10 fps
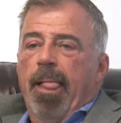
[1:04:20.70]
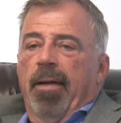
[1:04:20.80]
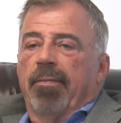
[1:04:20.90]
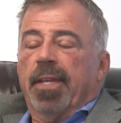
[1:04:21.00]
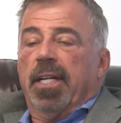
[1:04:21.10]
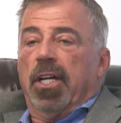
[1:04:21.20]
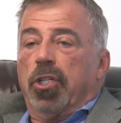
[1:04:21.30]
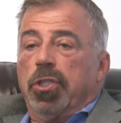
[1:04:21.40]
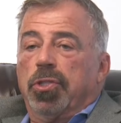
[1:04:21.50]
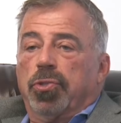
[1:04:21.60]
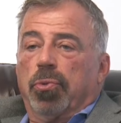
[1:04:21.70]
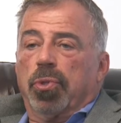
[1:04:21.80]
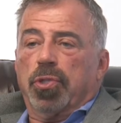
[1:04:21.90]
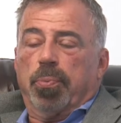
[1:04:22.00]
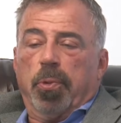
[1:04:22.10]
then a good
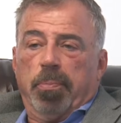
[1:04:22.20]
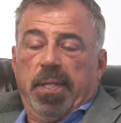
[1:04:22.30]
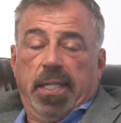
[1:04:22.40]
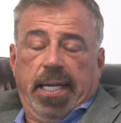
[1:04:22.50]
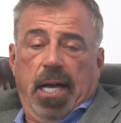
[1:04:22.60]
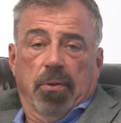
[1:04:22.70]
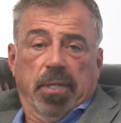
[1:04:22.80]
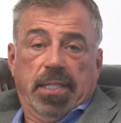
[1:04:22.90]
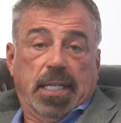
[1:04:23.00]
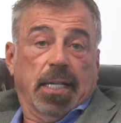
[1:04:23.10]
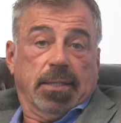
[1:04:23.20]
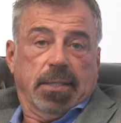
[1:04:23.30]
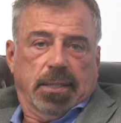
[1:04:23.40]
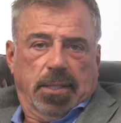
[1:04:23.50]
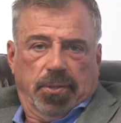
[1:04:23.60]
source would be the county tax
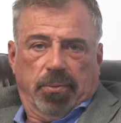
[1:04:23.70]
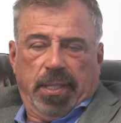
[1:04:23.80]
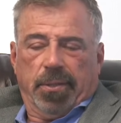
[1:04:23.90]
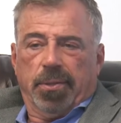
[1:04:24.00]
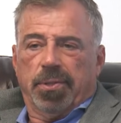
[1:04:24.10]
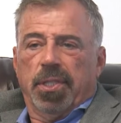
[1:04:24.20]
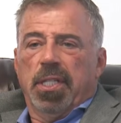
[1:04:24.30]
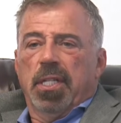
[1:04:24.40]
assessor records.